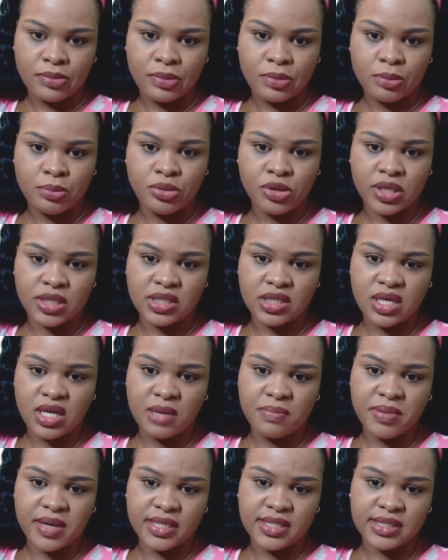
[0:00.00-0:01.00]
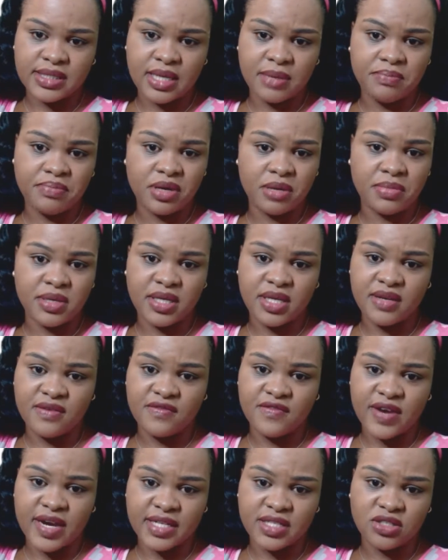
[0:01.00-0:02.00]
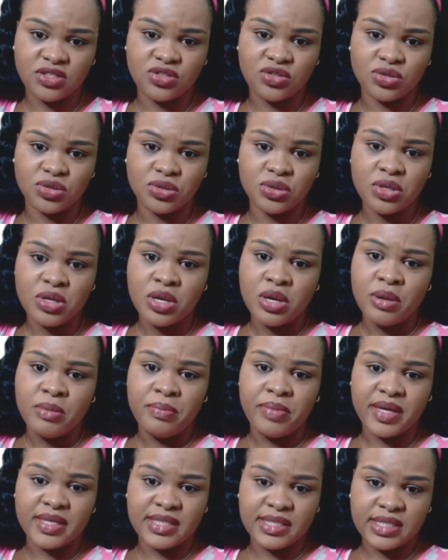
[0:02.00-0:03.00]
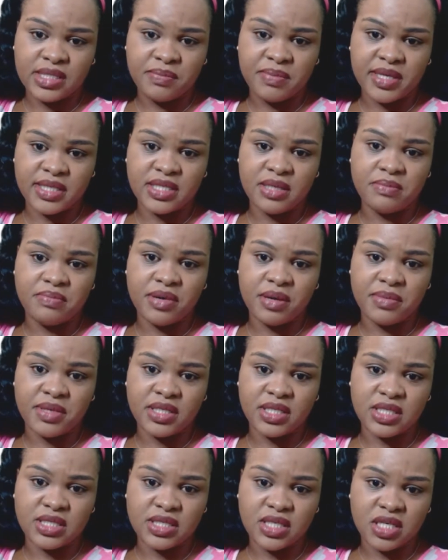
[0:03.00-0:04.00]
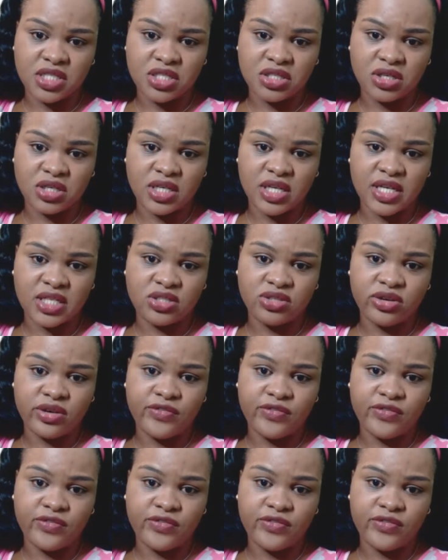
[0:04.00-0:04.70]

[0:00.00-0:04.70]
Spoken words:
political parties and public invited to participate in public discussion on electoral